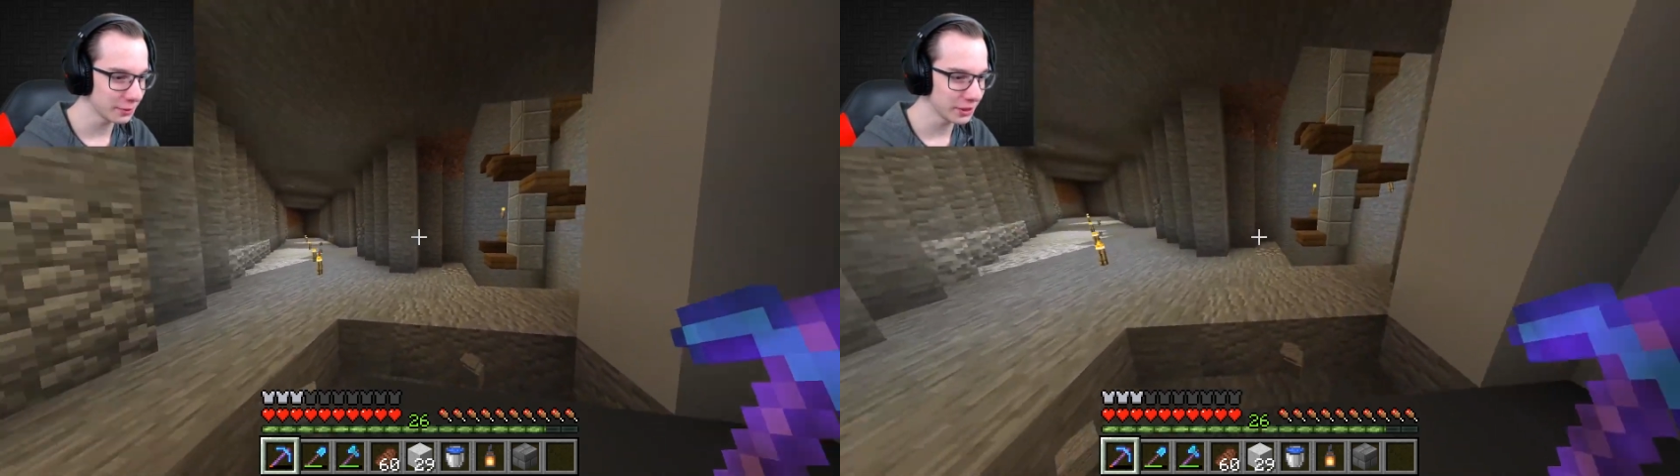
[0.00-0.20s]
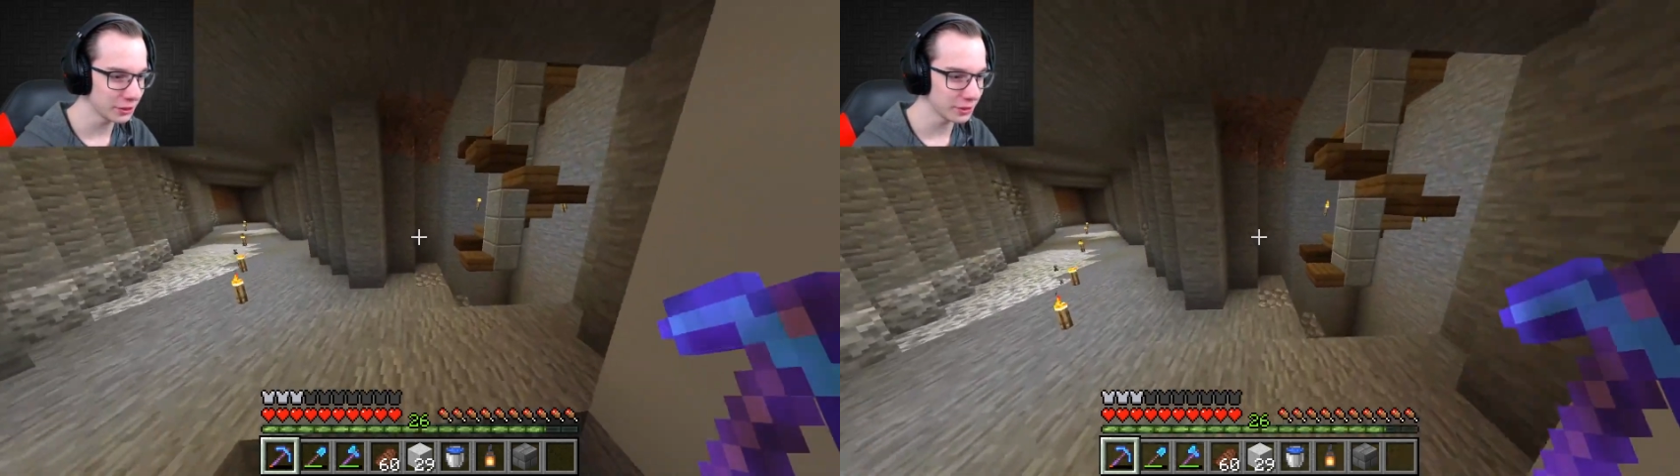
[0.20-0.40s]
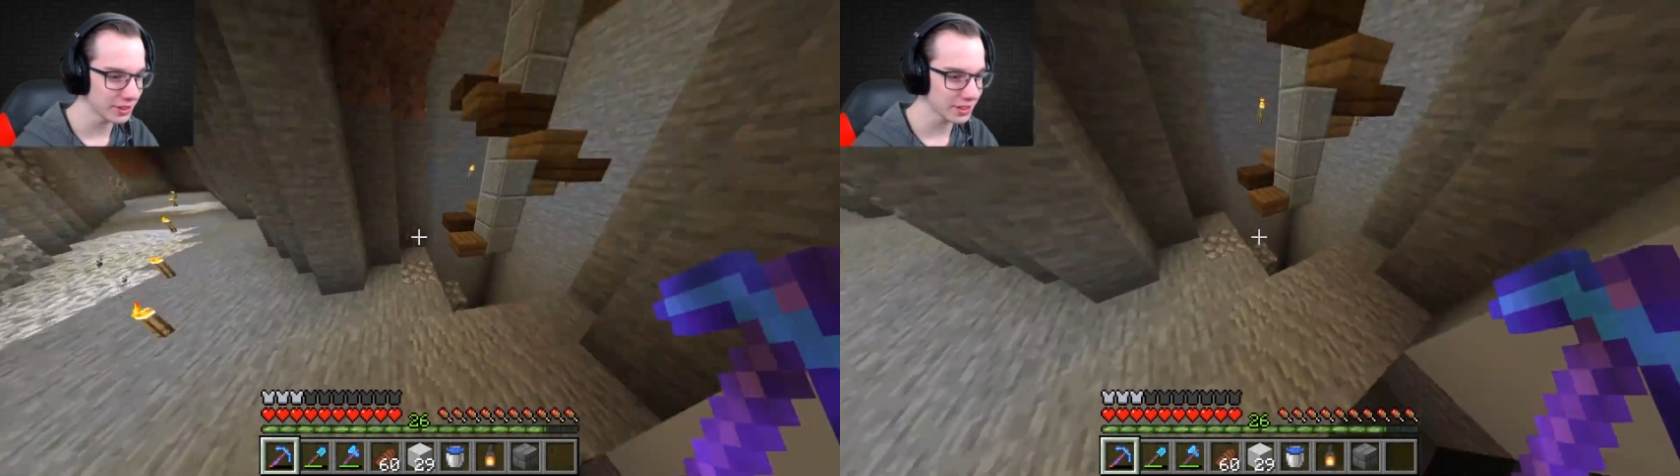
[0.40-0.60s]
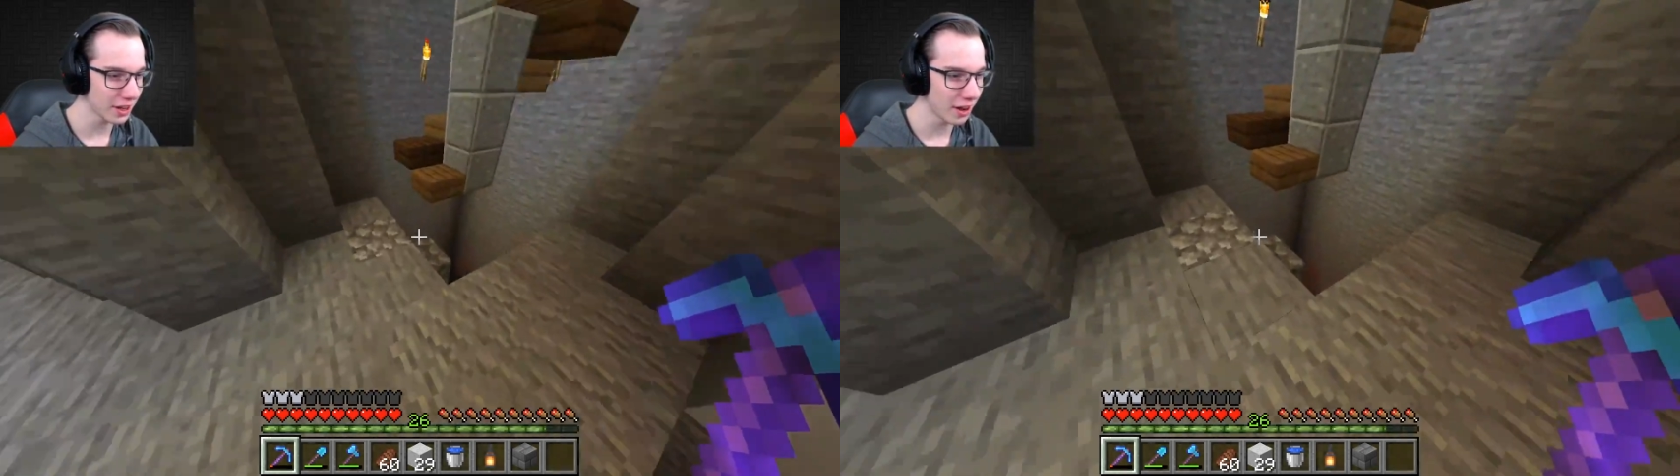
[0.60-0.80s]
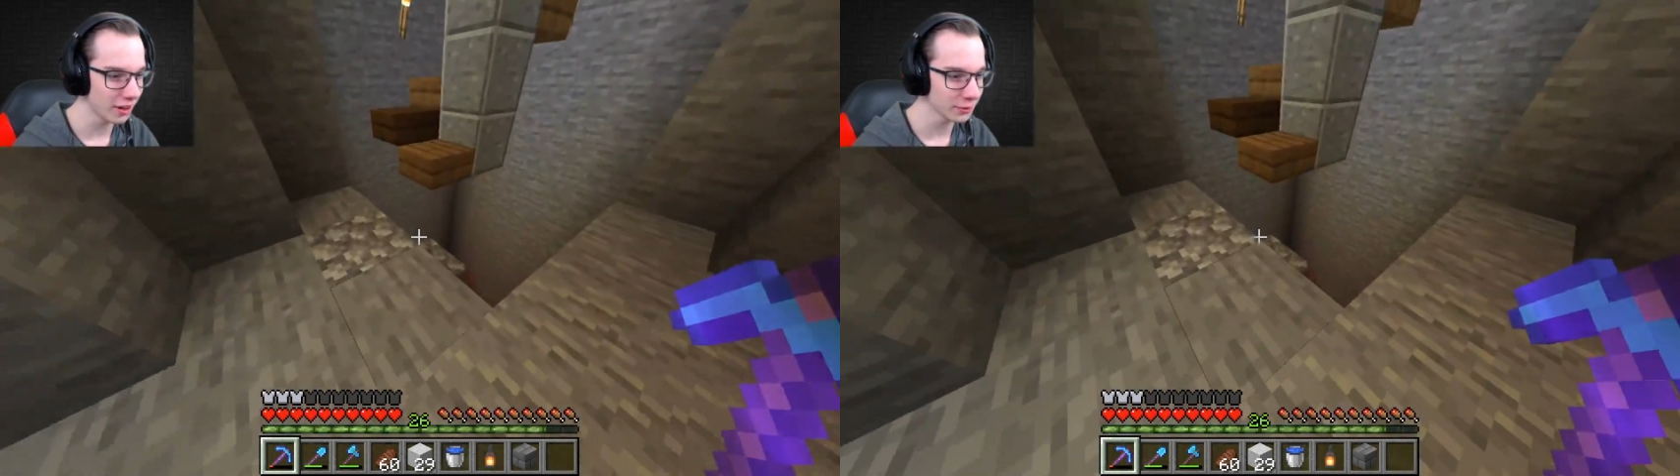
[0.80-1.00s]
we could do
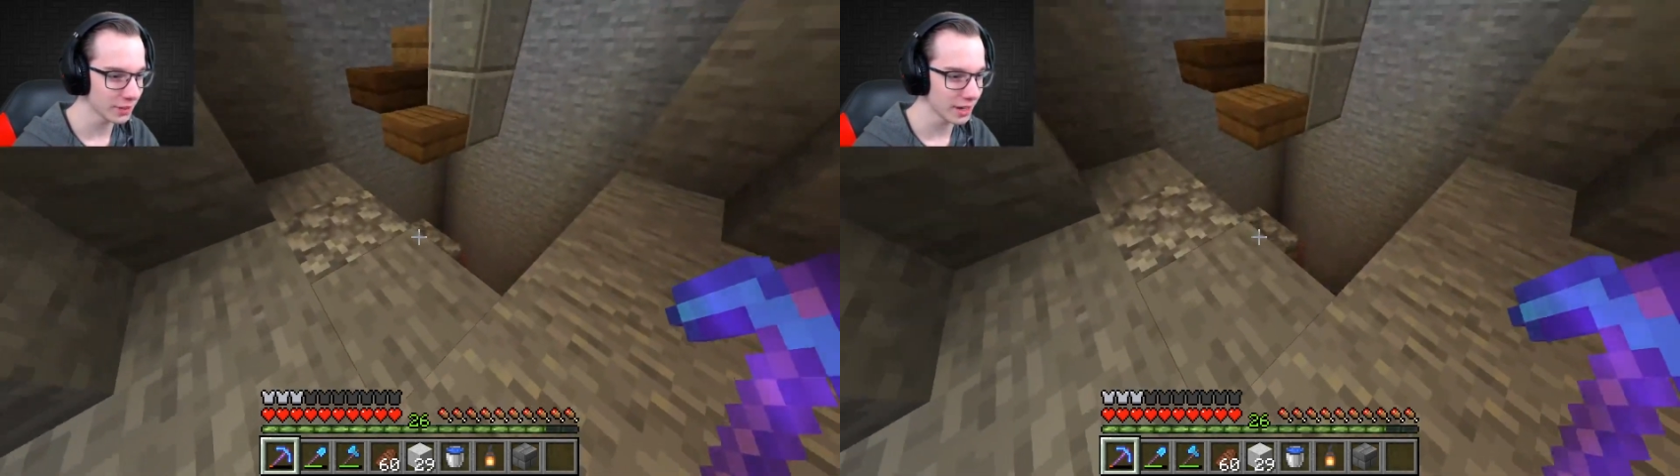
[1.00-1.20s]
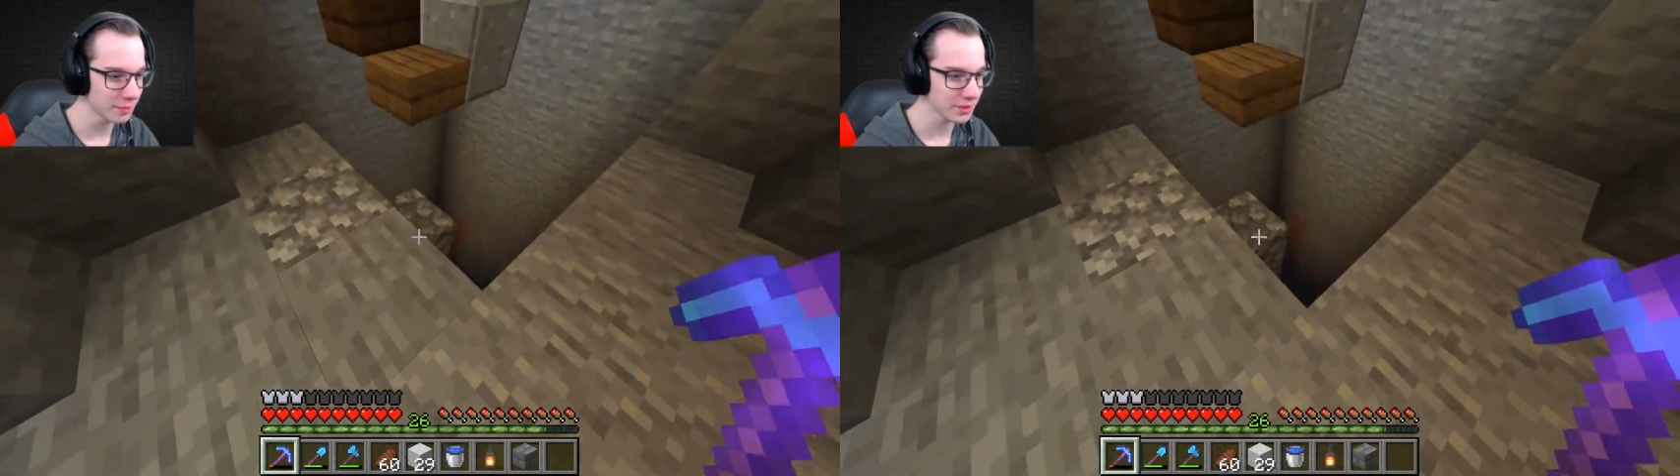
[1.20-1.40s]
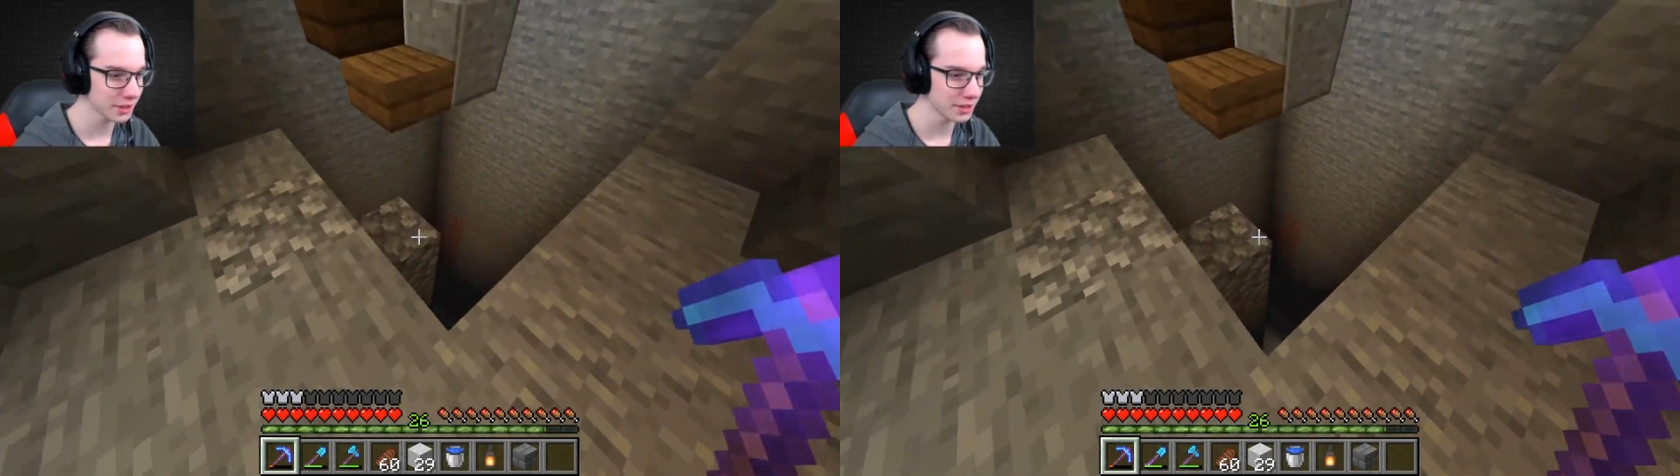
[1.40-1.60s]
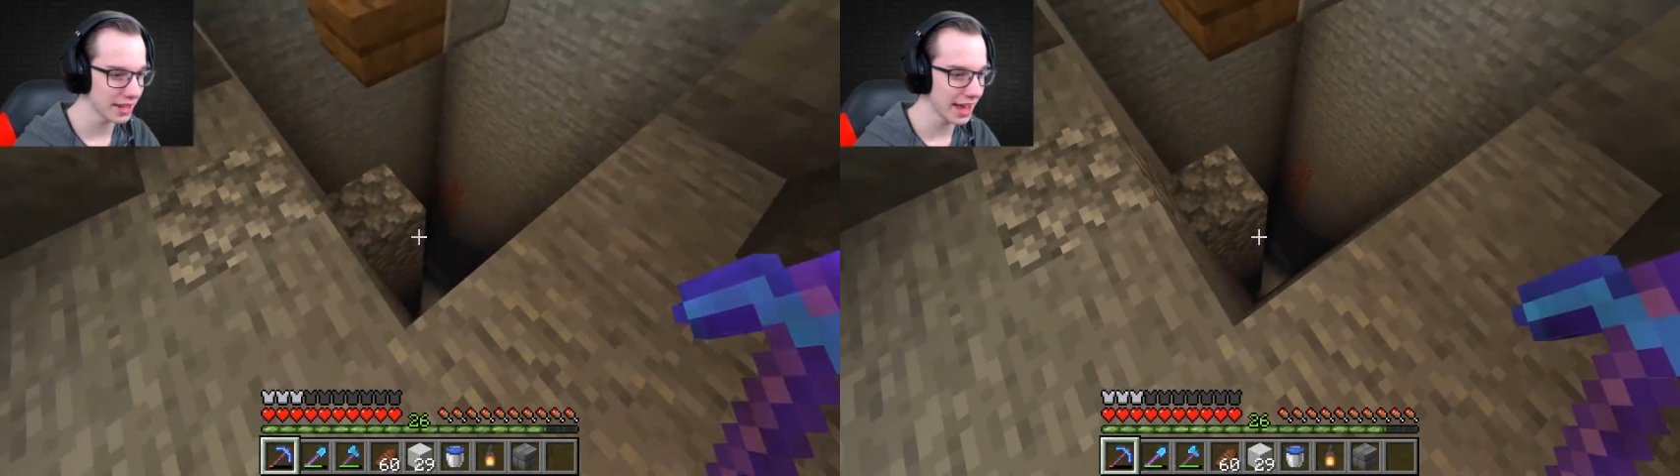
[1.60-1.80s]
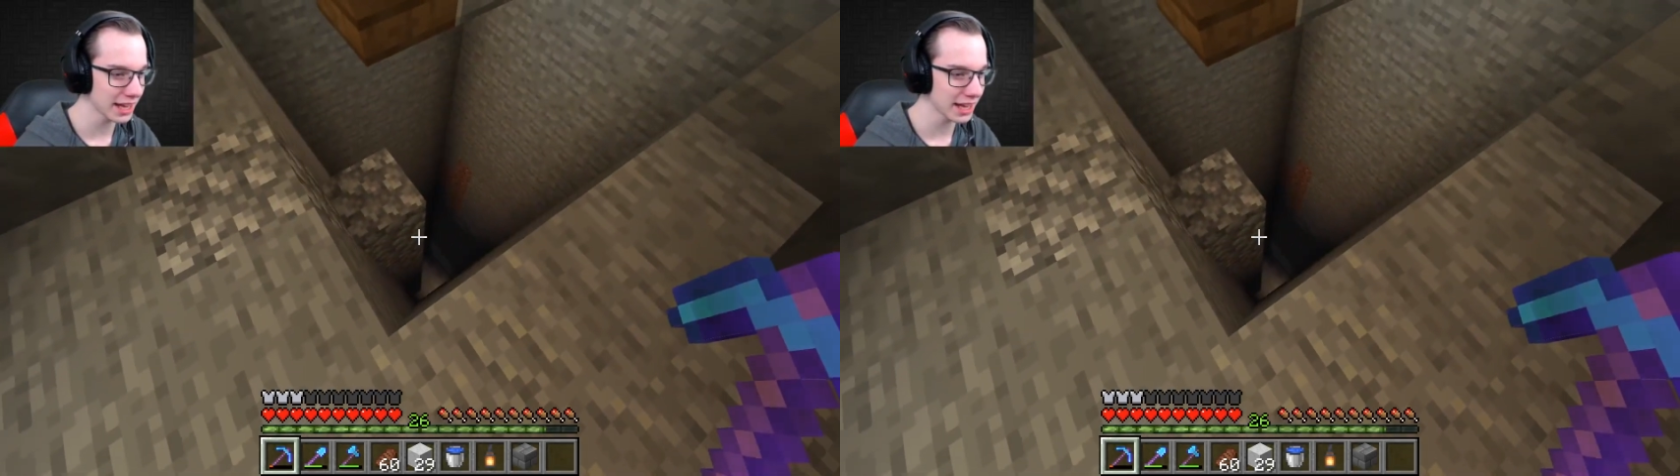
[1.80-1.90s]
this all in one episode.